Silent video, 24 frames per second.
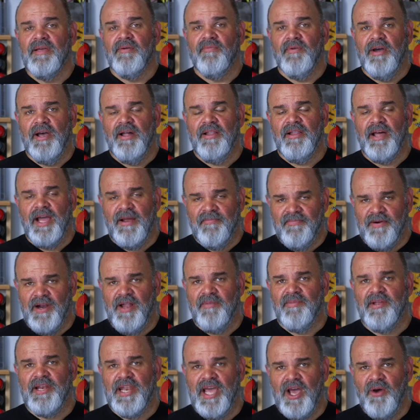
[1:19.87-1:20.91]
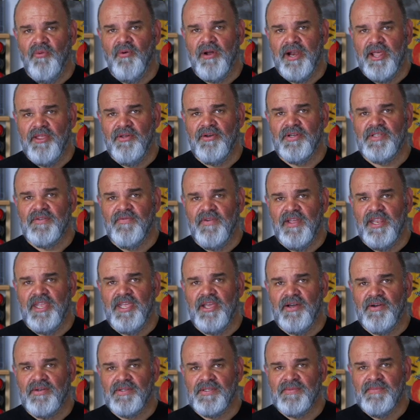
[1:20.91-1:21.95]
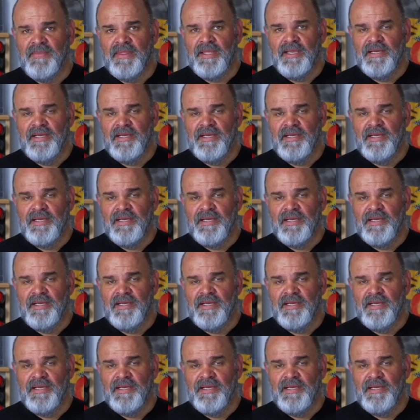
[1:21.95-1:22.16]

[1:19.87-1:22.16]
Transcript: Well, I'm probably now one of those videos.